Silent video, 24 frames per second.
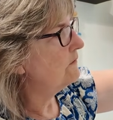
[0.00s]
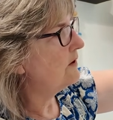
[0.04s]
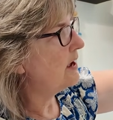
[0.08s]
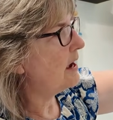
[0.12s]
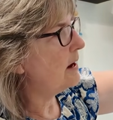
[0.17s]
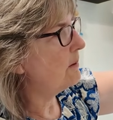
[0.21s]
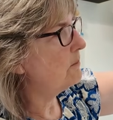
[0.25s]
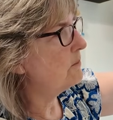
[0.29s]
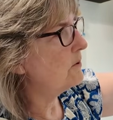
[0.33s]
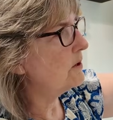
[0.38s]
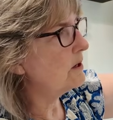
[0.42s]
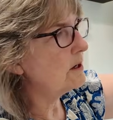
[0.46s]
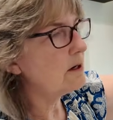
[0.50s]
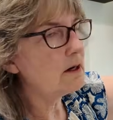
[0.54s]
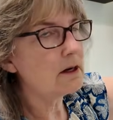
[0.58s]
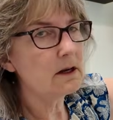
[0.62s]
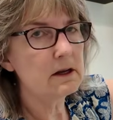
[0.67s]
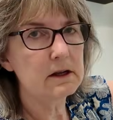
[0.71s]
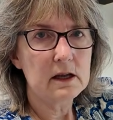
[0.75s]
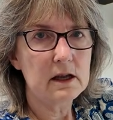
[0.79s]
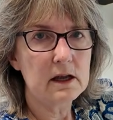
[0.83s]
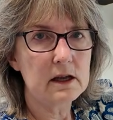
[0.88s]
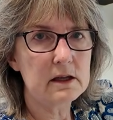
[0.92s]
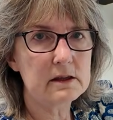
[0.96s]
fabric,
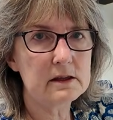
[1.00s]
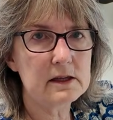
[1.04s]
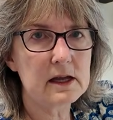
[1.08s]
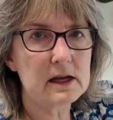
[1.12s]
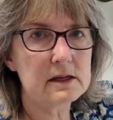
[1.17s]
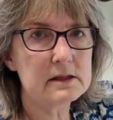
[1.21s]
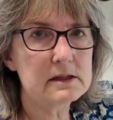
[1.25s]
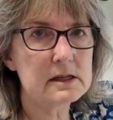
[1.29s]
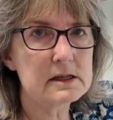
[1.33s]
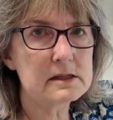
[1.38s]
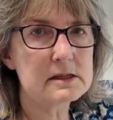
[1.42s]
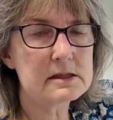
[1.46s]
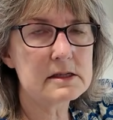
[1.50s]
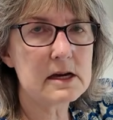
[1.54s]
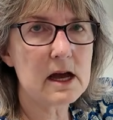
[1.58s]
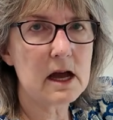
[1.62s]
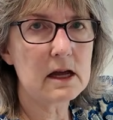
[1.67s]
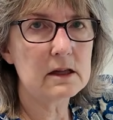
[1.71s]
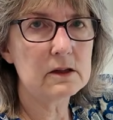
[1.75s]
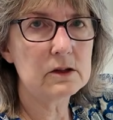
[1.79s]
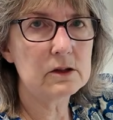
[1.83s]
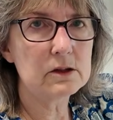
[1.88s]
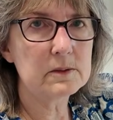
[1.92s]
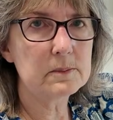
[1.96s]
and that does
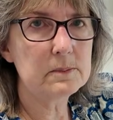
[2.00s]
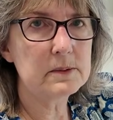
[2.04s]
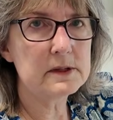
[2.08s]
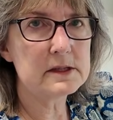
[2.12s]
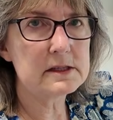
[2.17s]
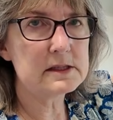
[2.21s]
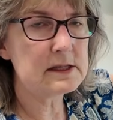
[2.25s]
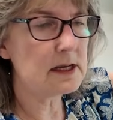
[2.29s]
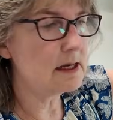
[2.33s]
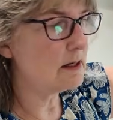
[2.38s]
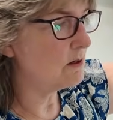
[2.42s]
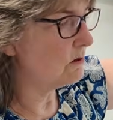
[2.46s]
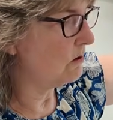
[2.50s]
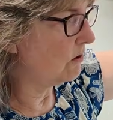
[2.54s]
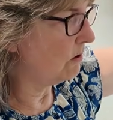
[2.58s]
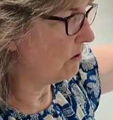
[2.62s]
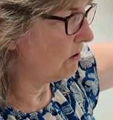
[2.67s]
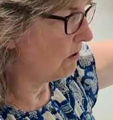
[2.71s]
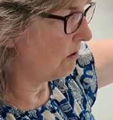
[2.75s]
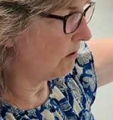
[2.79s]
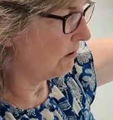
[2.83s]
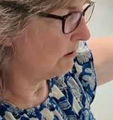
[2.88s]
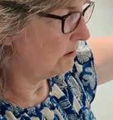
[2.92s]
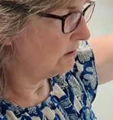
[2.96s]
not look busy at
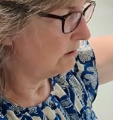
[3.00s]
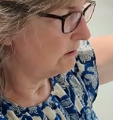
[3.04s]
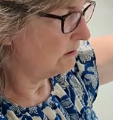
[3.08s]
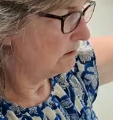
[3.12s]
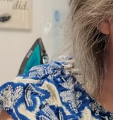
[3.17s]
all.